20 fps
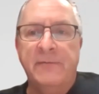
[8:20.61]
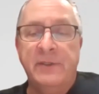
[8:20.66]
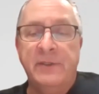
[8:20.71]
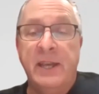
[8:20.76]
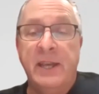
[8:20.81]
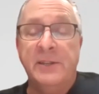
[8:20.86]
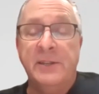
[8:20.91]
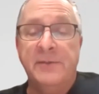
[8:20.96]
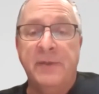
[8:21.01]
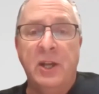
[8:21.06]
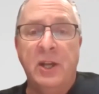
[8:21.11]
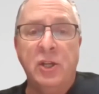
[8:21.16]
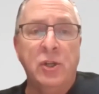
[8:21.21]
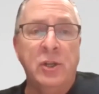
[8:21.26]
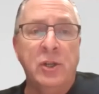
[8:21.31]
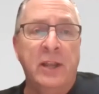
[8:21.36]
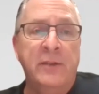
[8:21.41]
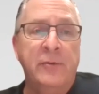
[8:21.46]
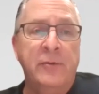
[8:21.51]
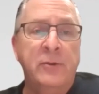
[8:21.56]

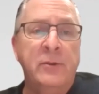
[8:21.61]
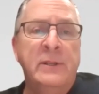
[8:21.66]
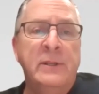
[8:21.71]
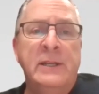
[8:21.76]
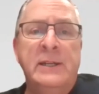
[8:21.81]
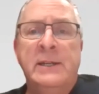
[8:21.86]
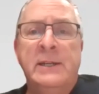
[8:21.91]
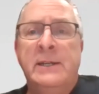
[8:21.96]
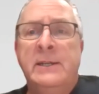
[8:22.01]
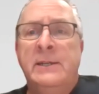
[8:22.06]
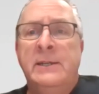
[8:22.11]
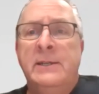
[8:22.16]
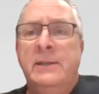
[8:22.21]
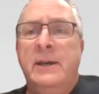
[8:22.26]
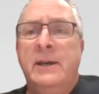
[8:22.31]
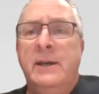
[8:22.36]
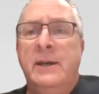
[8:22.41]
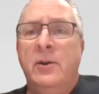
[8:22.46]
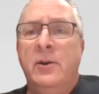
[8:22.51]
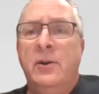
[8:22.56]
satisfaction level
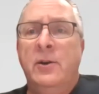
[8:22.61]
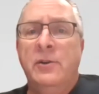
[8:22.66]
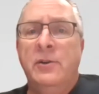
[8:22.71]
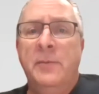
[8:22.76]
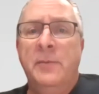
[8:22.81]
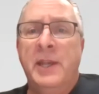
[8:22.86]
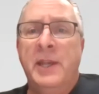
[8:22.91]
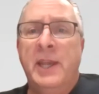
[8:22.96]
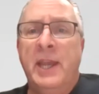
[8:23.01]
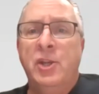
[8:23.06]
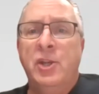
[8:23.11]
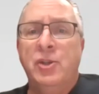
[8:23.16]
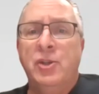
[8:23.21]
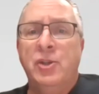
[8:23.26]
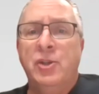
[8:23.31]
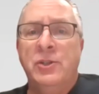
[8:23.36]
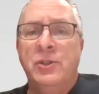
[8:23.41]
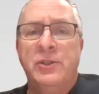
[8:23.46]
on communication.